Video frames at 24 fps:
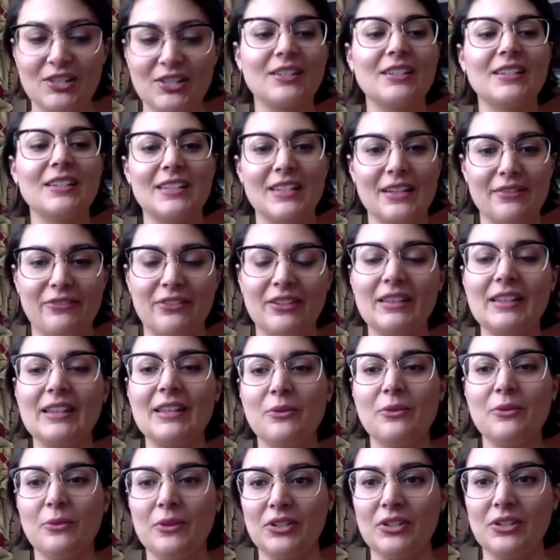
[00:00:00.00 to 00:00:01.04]
Definitely
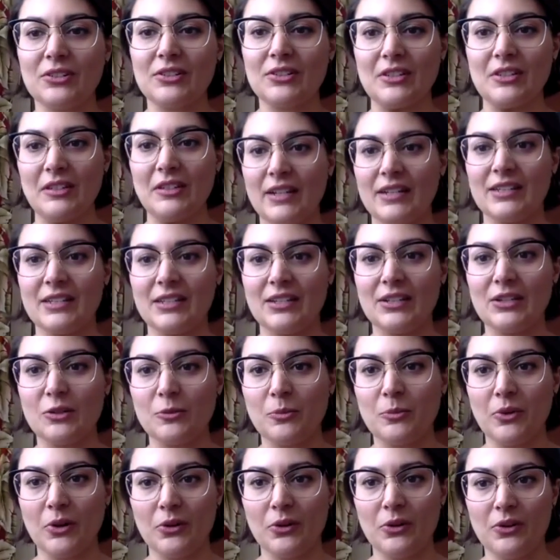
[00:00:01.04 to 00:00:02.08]
when you're selecting your
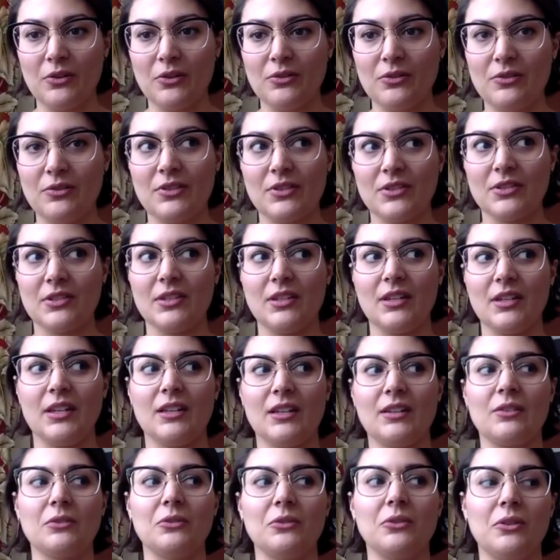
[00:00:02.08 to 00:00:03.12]
produce,
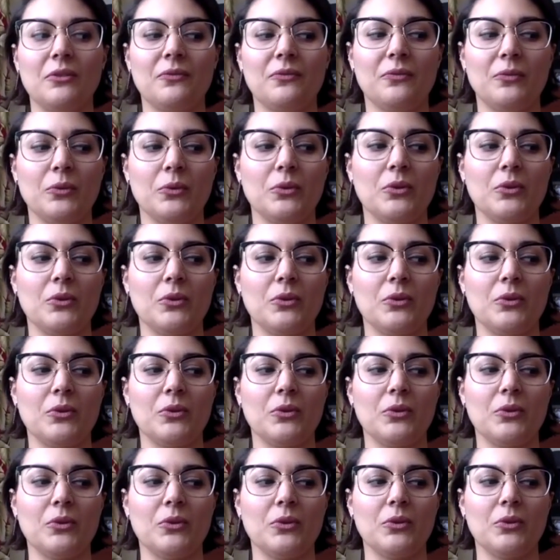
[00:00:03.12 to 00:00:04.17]
like look
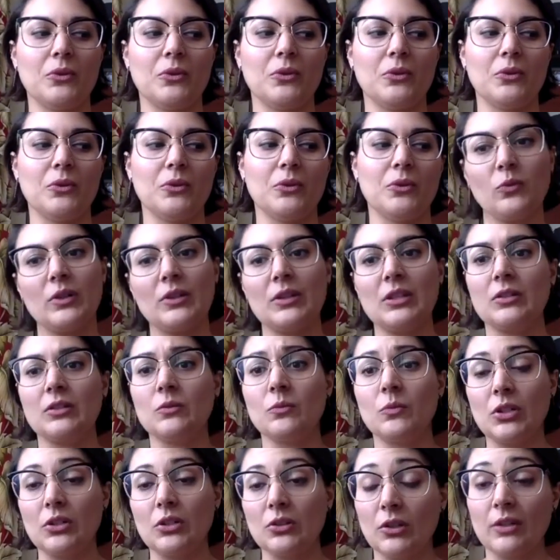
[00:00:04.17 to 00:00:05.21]
for when
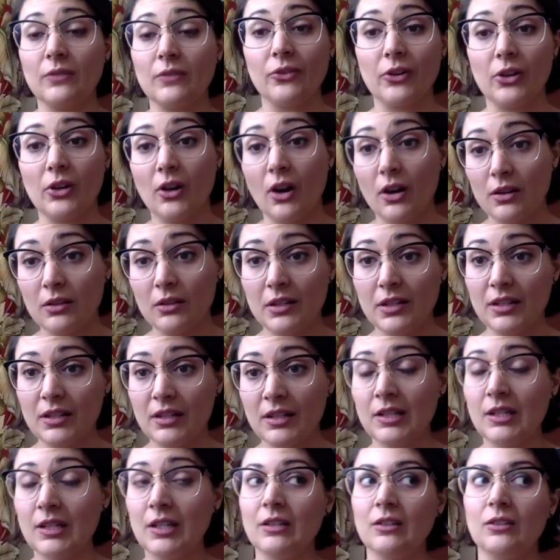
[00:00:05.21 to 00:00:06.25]
you're looking for garlic,
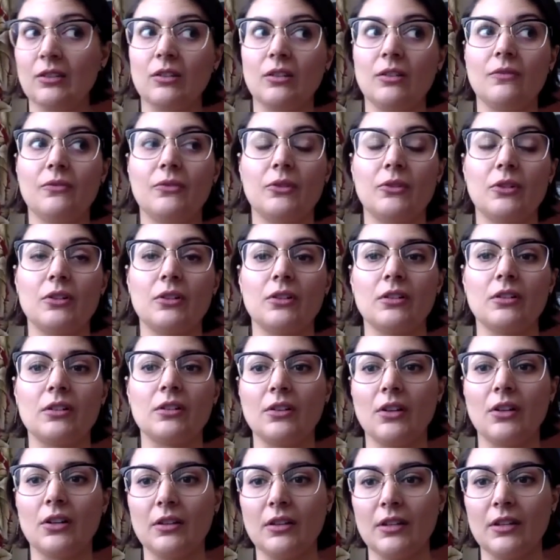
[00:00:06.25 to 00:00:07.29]
look for
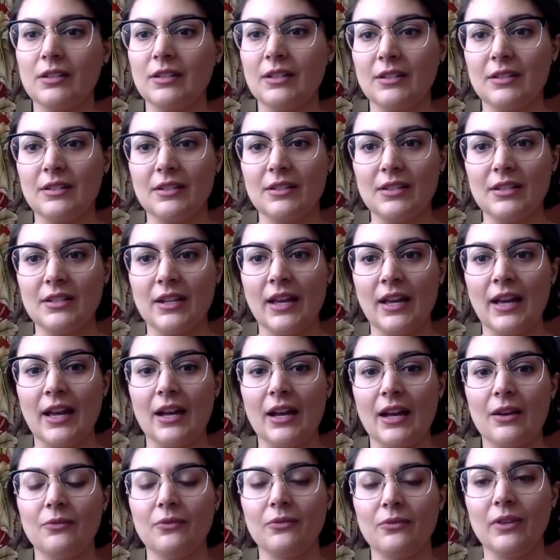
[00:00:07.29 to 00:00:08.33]
garlic that doesn't
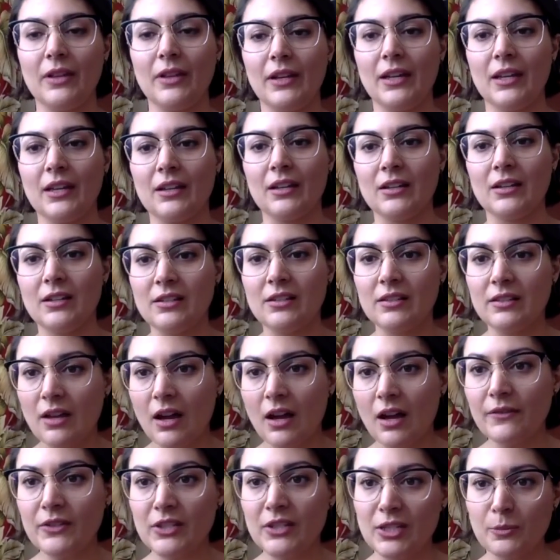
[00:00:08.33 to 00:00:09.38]
have like
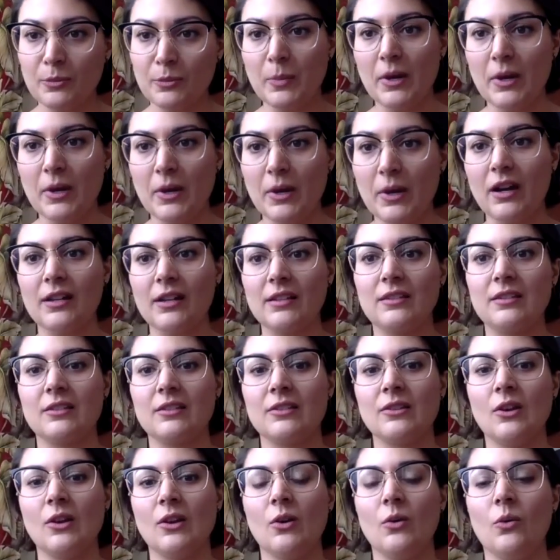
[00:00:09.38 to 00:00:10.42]
soft spots
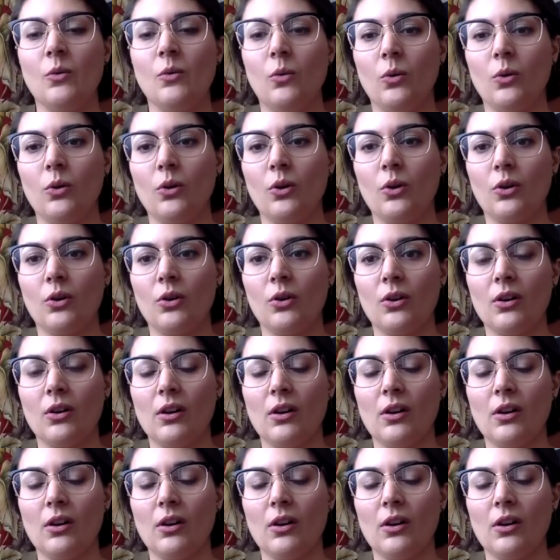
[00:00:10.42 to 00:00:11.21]
or